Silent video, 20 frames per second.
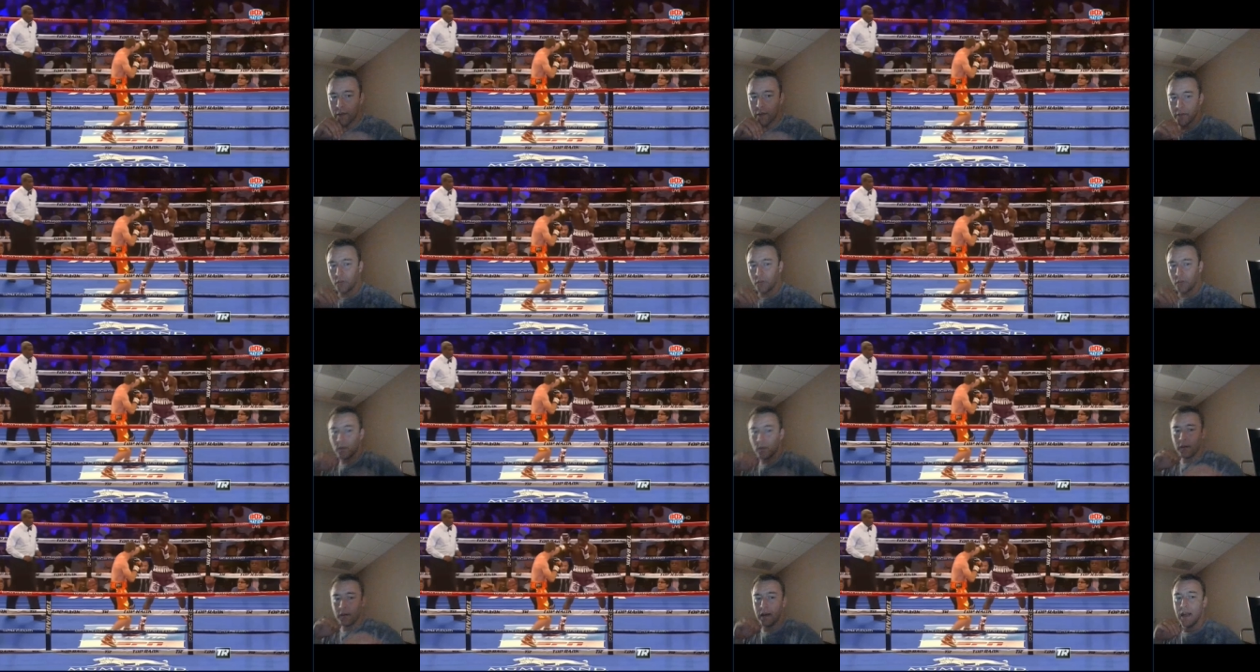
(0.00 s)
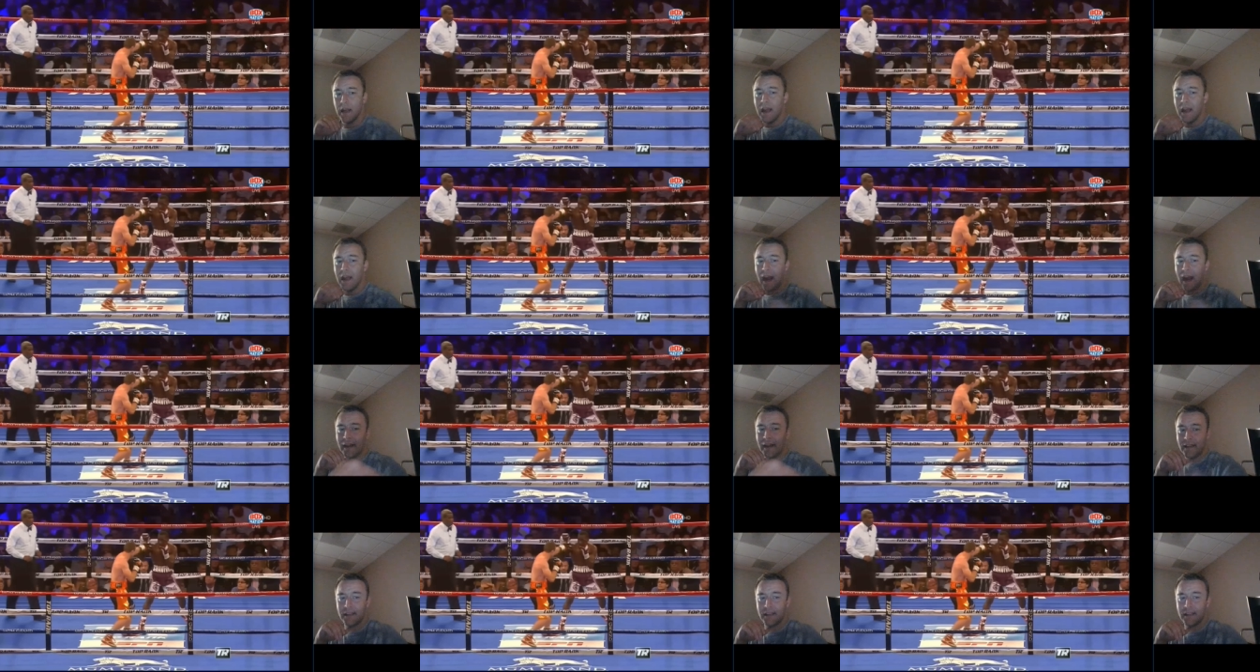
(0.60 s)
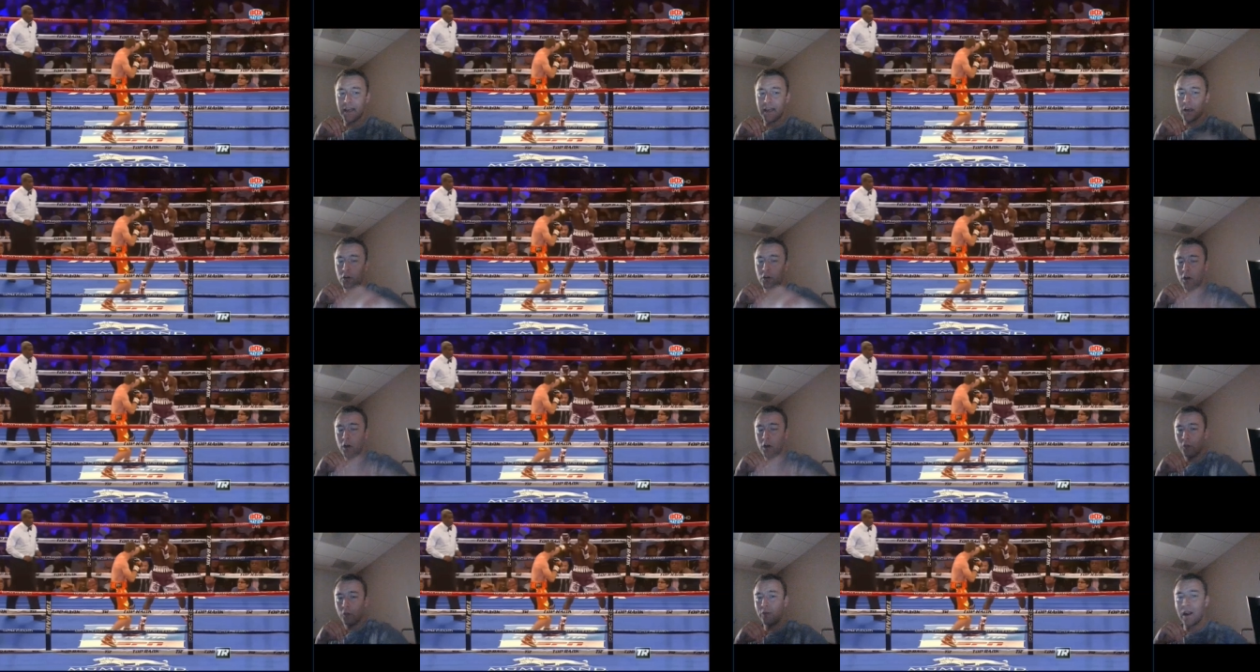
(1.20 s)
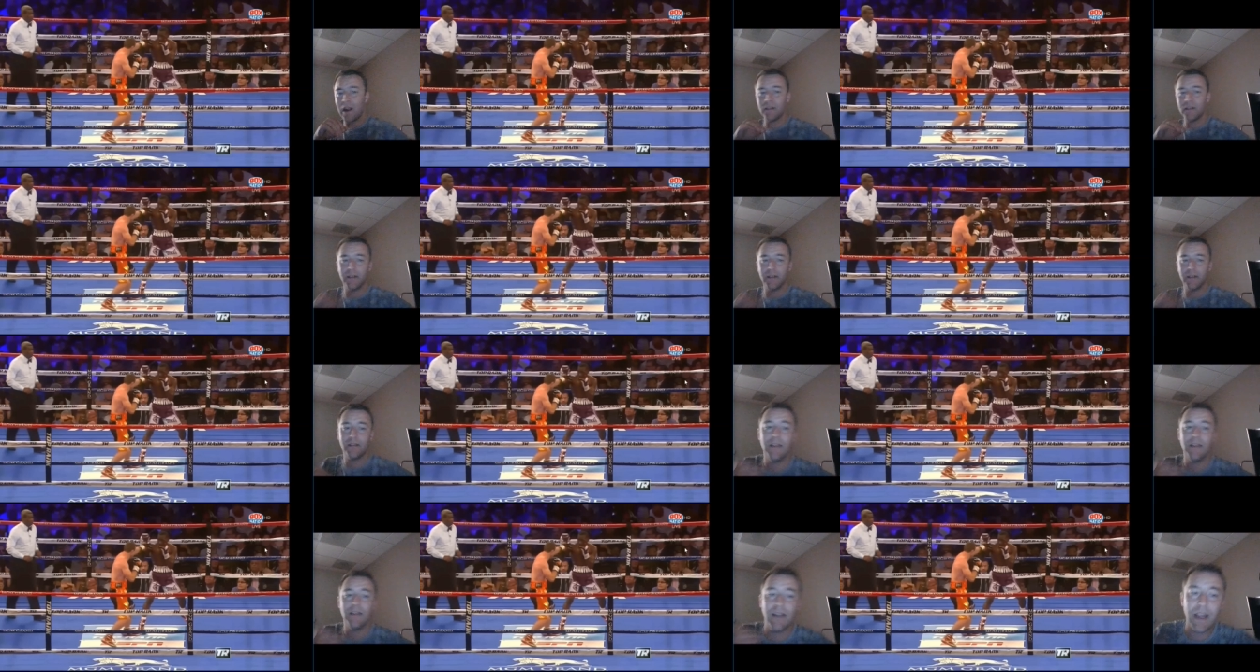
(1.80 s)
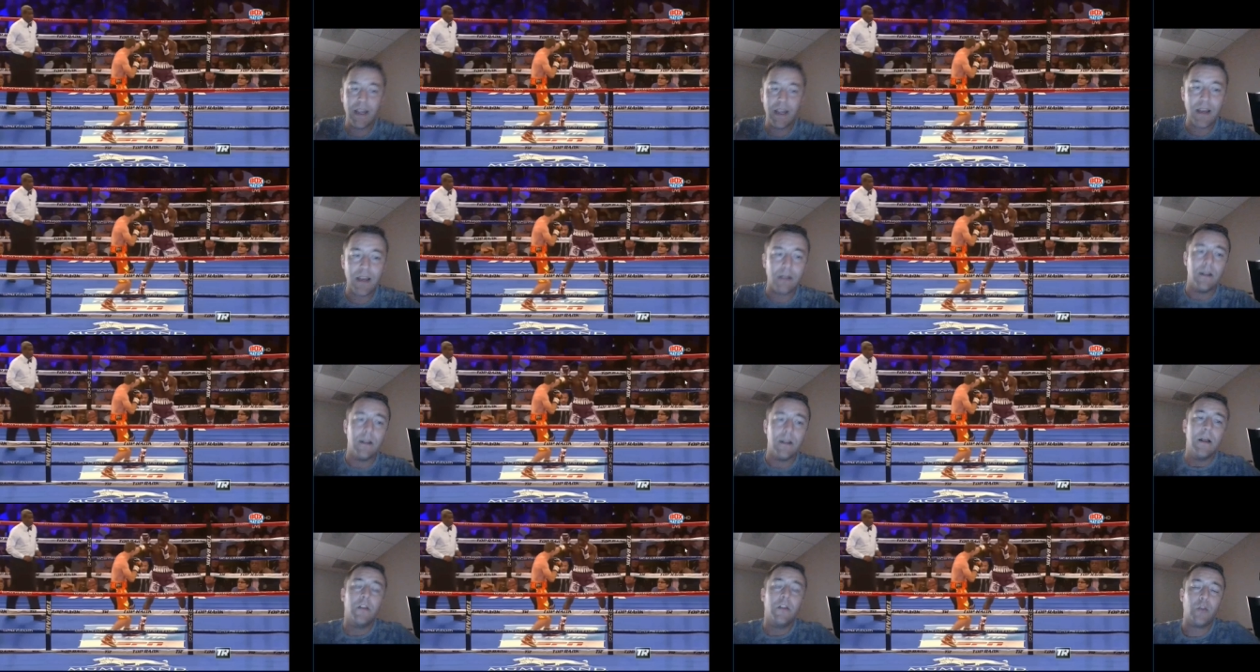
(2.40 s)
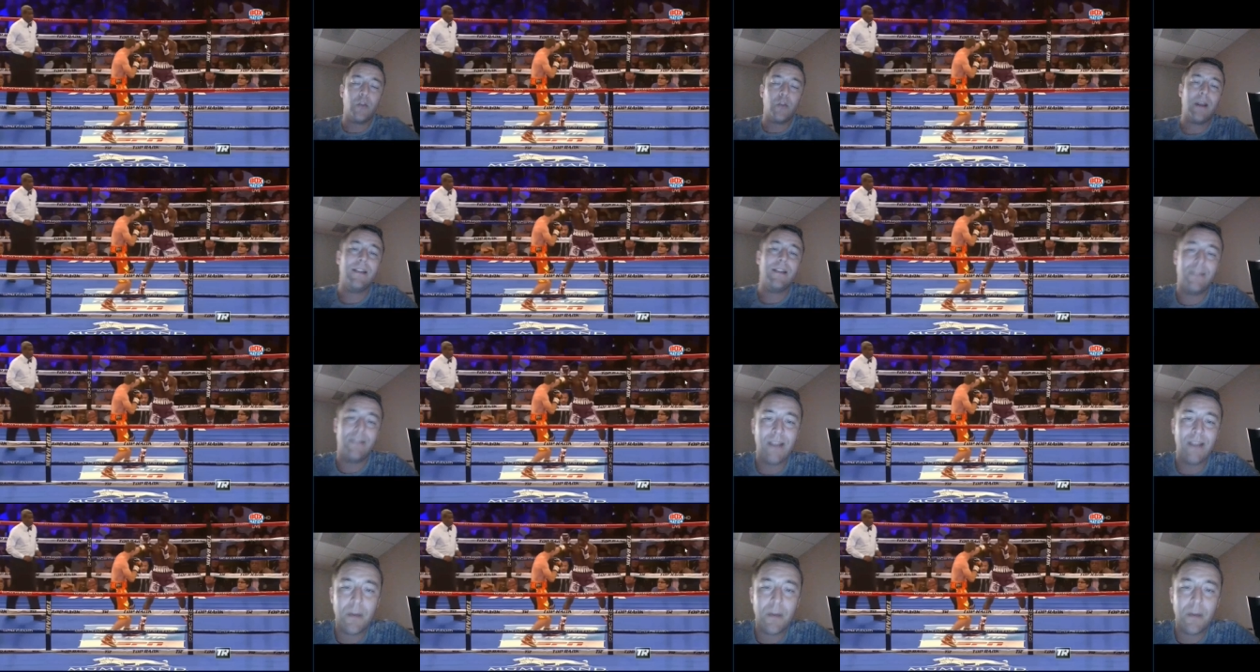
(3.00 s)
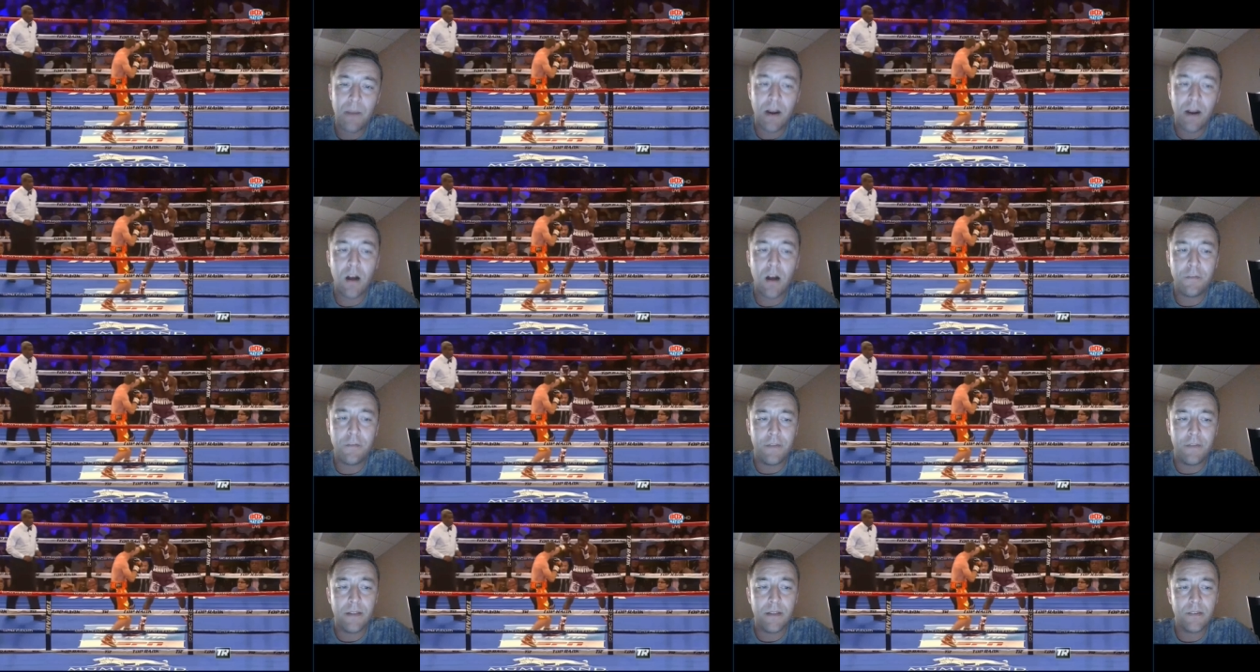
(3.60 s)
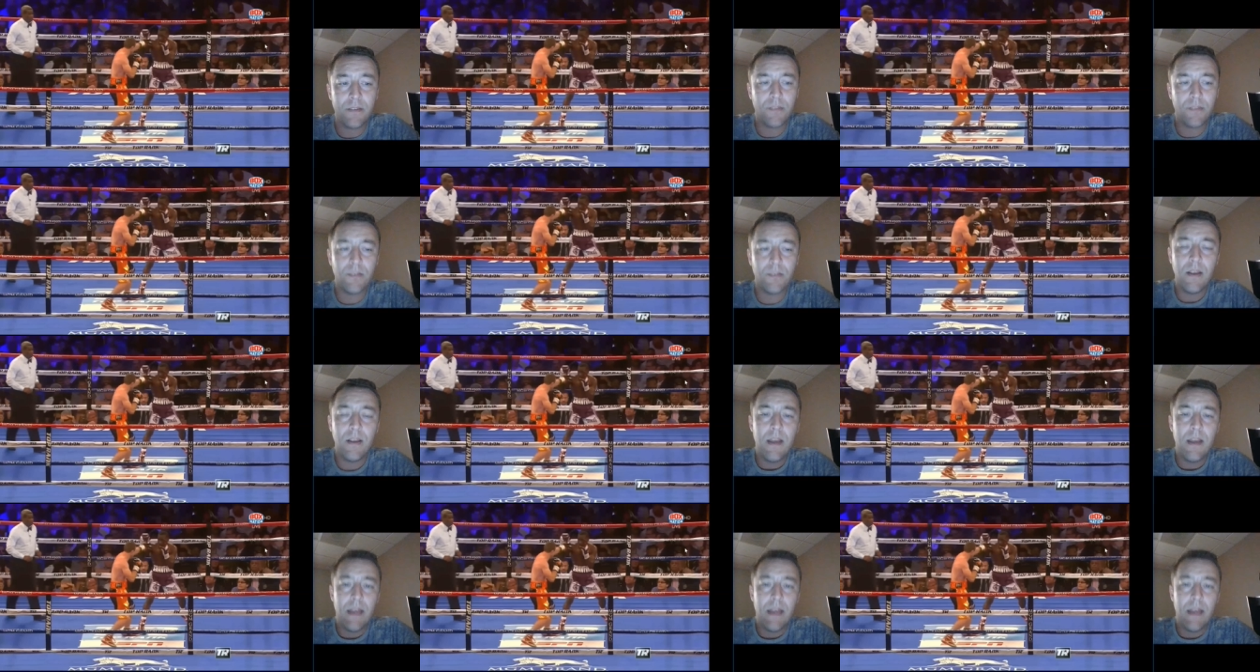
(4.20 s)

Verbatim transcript: this way, right? I need to get around this lead hand so I can set up my offense.